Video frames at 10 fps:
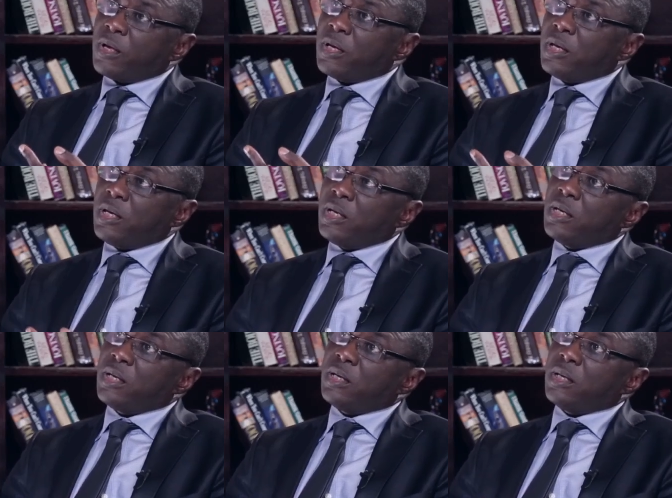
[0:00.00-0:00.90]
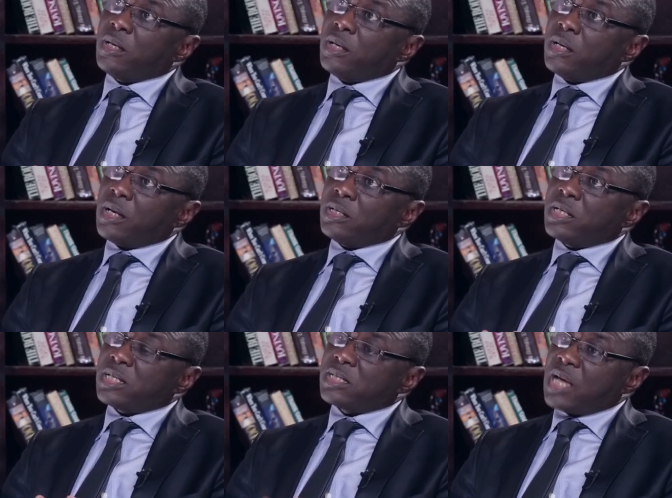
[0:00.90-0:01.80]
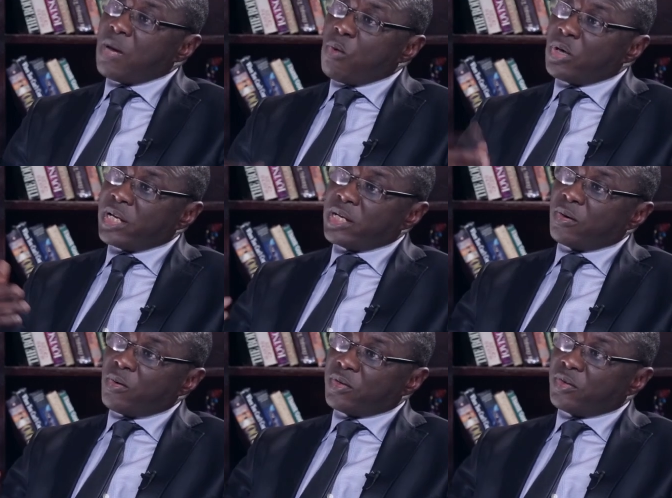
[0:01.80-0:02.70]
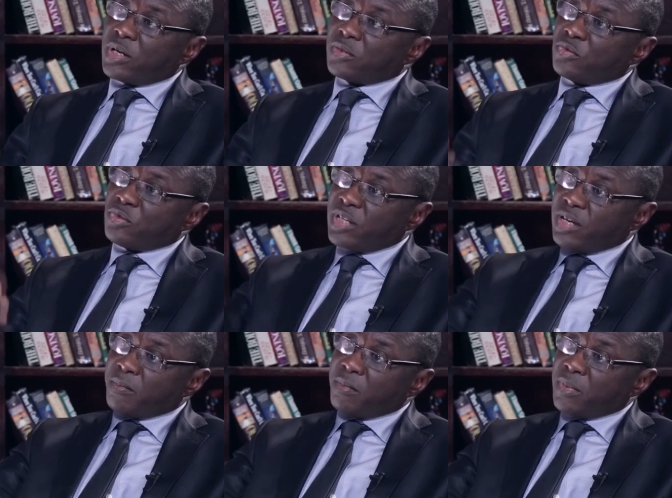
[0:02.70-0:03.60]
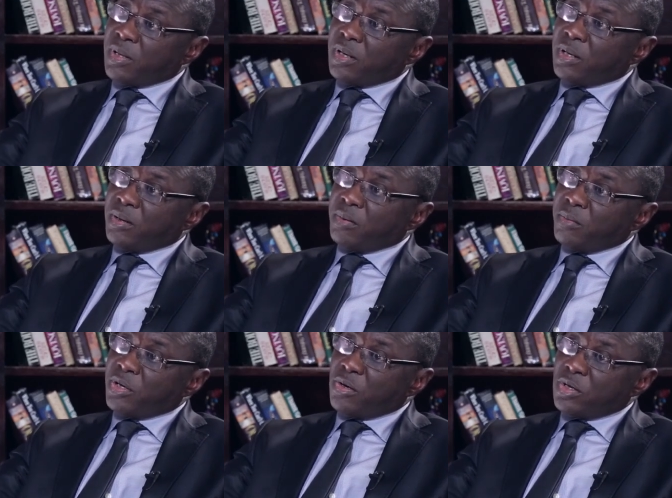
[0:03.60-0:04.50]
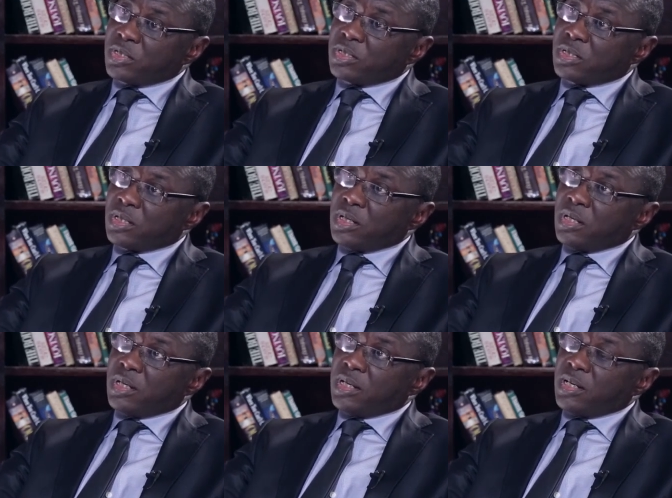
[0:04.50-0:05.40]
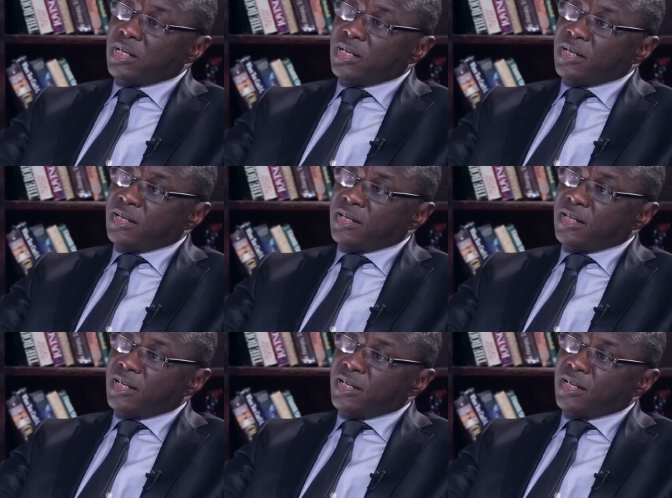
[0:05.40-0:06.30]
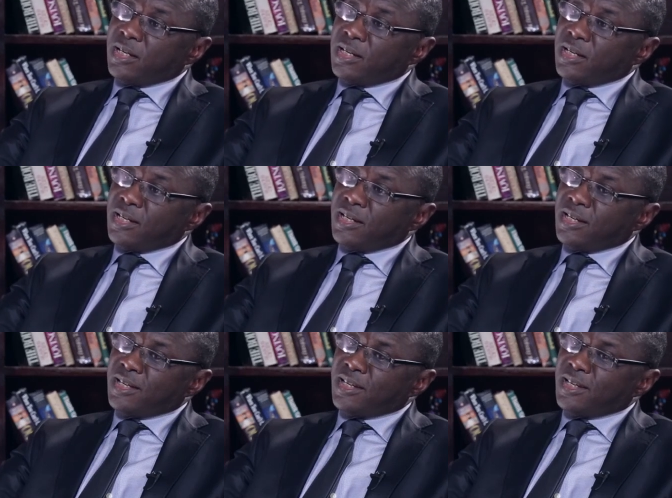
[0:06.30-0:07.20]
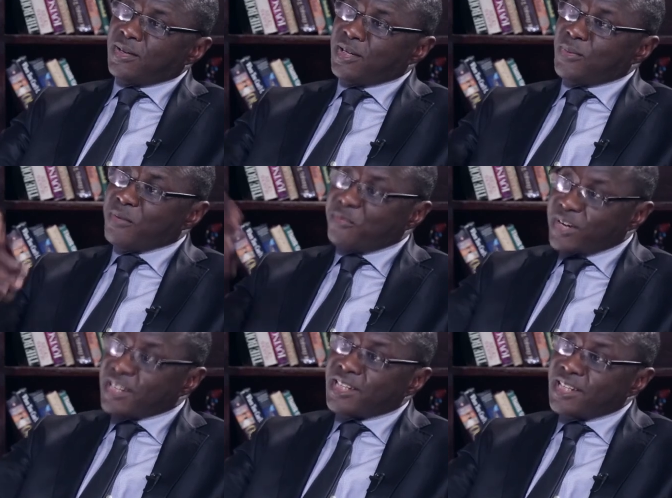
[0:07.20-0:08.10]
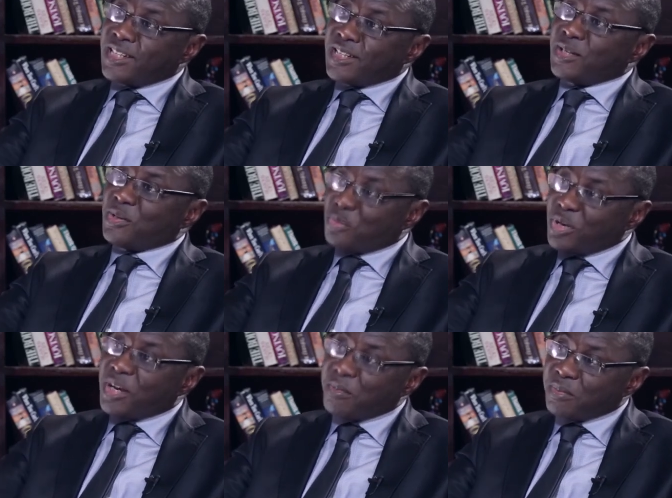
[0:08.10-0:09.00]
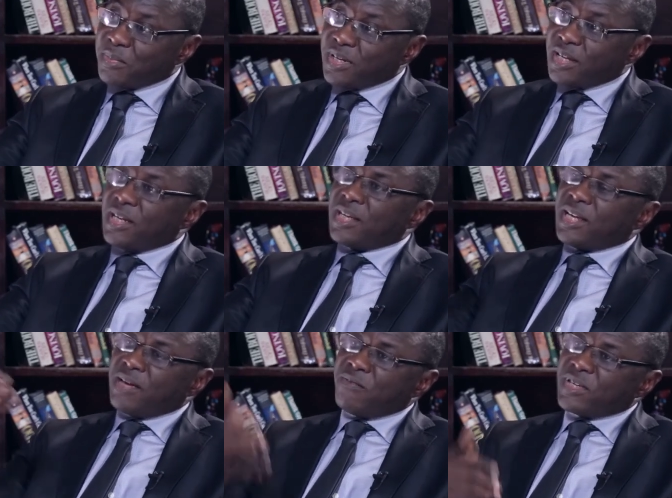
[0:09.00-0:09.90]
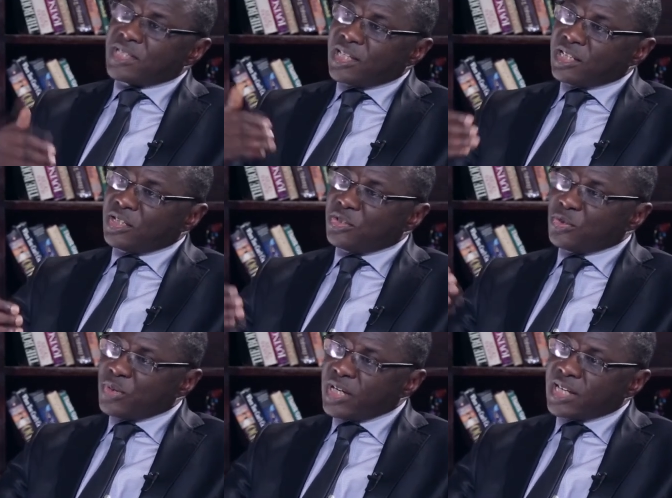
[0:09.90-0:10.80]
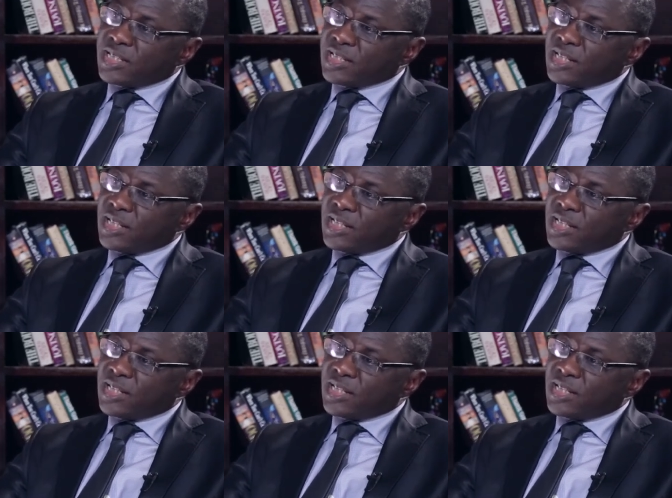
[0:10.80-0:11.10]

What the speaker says: he just awarded the contract to them because they were friendly to him. The investigation showed that,